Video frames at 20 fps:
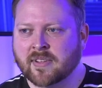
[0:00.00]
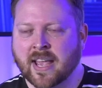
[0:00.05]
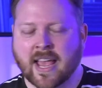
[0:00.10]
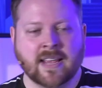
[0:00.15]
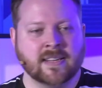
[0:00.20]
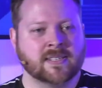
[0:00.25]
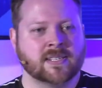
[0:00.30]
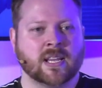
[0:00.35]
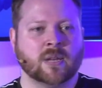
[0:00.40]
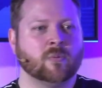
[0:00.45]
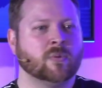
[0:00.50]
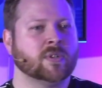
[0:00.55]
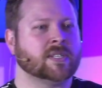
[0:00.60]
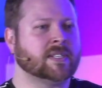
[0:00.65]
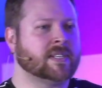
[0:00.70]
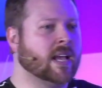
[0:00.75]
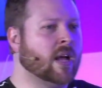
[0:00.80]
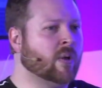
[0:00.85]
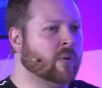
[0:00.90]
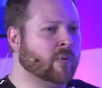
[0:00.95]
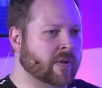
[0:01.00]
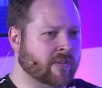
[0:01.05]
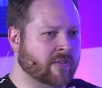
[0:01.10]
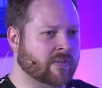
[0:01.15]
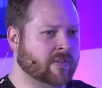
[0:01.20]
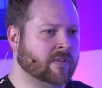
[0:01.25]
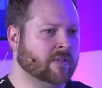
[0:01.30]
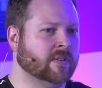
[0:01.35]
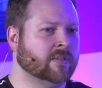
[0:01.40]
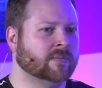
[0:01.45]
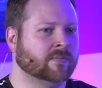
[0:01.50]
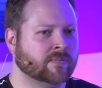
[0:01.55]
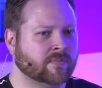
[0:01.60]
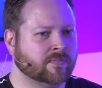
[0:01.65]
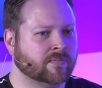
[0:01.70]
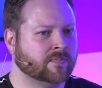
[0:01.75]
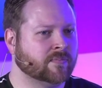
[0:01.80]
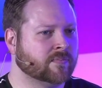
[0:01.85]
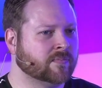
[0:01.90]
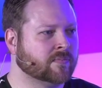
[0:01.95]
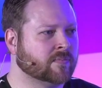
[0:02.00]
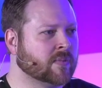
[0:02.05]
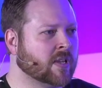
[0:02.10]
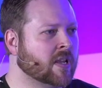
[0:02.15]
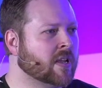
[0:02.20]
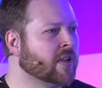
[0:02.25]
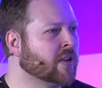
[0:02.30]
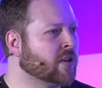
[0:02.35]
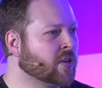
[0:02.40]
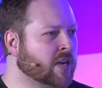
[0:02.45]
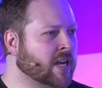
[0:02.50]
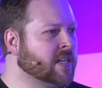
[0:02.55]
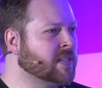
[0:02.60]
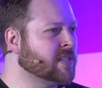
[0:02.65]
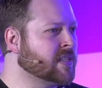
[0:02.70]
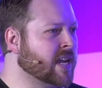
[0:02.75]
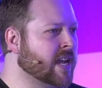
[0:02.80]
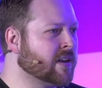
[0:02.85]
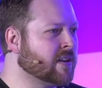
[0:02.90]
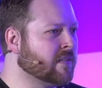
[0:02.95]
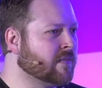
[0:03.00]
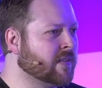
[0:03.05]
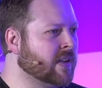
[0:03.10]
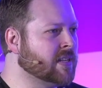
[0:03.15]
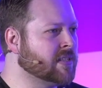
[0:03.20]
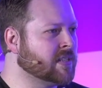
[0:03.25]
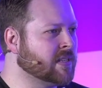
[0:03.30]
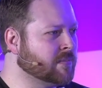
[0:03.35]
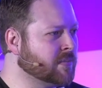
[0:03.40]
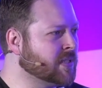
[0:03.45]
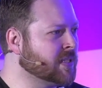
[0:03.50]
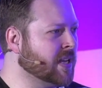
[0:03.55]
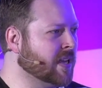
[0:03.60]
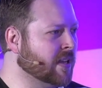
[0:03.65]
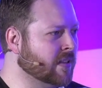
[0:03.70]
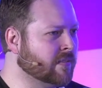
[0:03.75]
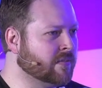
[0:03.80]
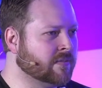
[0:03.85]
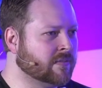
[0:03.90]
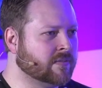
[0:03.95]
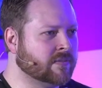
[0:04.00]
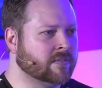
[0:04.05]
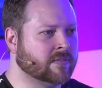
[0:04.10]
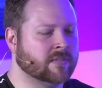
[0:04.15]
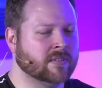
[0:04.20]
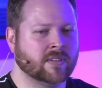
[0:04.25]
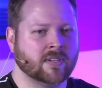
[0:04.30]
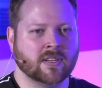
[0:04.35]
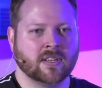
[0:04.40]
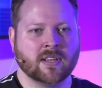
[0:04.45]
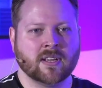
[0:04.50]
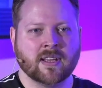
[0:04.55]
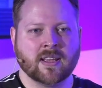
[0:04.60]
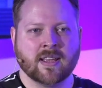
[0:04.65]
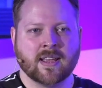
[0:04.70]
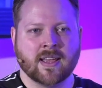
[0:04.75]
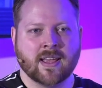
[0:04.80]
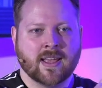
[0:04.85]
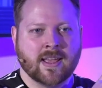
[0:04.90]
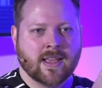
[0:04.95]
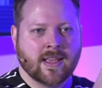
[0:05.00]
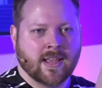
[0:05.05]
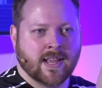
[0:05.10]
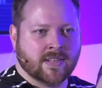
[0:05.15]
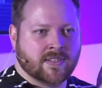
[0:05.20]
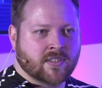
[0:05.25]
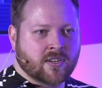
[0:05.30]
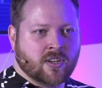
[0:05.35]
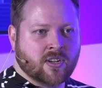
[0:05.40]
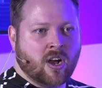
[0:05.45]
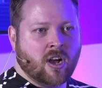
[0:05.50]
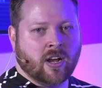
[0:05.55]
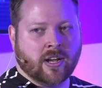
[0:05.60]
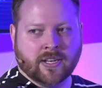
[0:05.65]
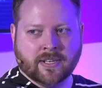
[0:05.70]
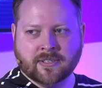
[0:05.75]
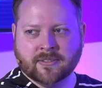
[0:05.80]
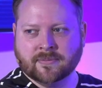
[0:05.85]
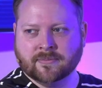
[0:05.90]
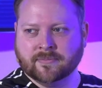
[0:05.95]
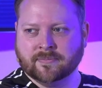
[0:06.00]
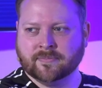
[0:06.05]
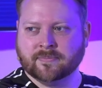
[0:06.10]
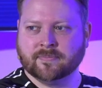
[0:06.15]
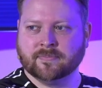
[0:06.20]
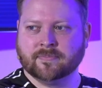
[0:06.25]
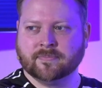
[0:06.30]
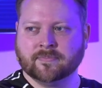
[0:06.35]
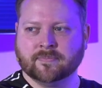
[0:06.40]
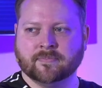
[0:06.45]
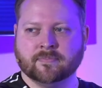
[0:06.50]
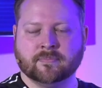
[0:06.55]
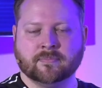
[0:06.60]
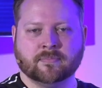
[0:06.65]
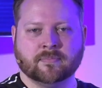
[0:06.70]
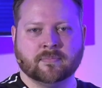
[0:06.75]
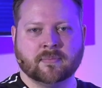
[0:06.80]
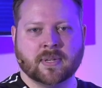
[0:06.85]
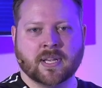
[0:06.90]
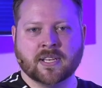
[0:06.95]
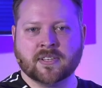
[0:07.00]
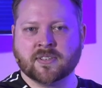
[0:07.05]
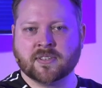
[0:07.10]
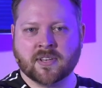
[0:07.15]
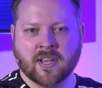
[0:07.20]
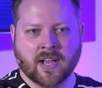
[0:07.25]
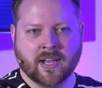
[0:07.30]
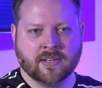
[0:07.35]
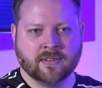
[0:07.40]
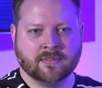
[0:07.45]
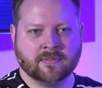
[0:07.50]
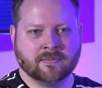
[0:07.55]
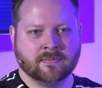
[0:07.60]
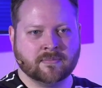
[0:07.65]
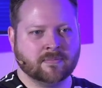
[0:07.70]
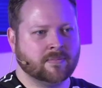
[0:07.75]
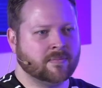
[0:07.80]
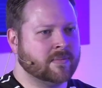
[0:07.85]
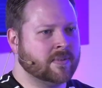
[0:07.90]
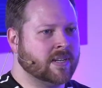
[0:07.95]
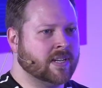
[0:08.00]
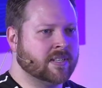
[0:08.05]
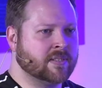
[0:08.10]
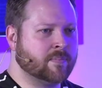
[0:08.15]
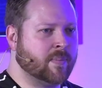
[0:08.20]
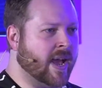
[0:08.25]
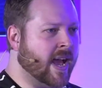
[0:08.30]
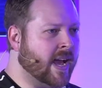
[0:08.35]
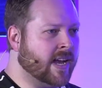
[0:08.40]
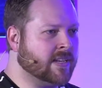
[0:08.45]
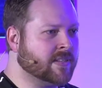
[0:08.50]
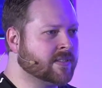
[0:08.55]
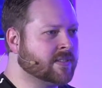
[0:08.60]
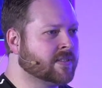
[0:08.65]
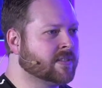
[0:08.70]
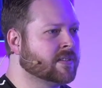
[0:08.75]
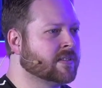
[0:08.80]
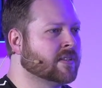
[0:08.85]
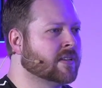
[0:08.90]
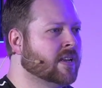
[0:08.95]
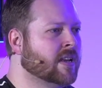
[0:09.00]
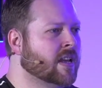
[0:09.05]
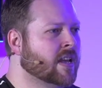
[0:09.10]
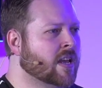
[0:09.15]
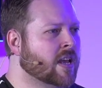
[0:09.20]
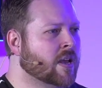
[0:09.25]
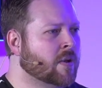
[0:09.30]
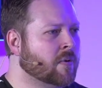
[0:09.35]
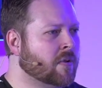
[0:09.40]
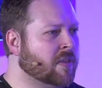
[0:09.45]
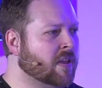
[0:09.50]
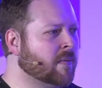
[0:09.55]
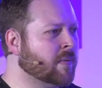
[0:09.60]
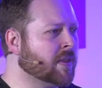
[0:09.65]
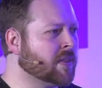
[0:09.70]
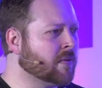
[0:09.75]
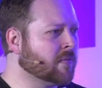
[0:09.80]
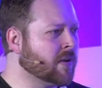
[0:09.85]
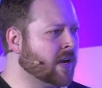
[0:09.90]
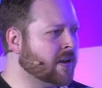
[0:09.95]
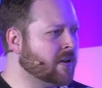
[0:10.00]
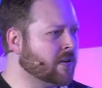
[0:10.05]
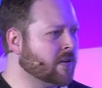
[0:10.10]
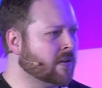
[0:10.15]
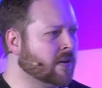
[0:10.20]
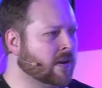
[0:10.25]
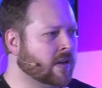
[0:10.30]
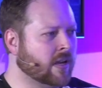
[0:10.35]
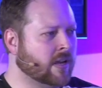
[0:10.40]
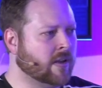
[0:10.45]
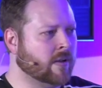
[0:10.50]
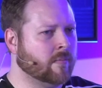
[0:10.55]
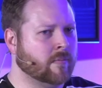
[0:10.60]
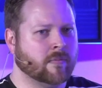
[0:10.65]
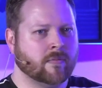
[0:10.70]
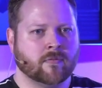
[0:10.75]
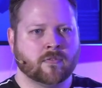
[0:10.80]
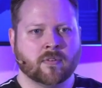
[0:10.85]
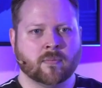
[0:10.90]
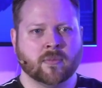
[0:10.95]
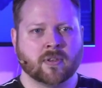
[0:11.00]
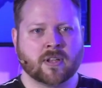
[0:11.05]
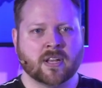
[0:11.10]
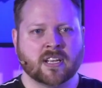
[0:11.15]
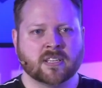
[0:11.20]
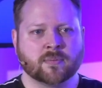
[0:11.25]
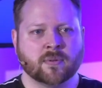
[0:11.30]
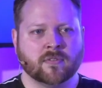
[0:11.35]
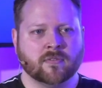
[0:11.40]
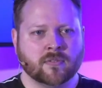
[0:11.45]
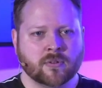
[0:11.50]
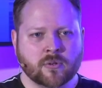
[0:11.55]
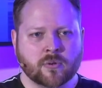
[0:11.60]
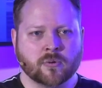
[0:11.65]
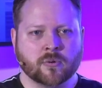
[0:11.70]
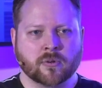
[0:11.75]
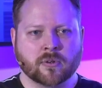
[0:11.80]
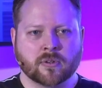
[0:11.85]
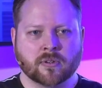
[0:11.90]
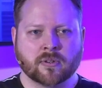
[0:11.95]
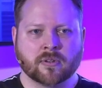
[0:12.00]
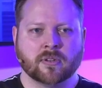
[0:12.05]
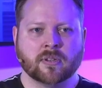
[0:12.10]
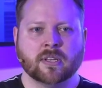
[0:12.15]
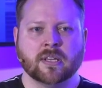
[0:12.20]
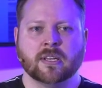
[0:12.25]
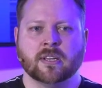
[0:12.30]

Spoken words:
Like, hey, sin was dealt with. Christ sacrificed himself. It's gone. It's done. It's past. When you think about the writer from the Gospel of Luke,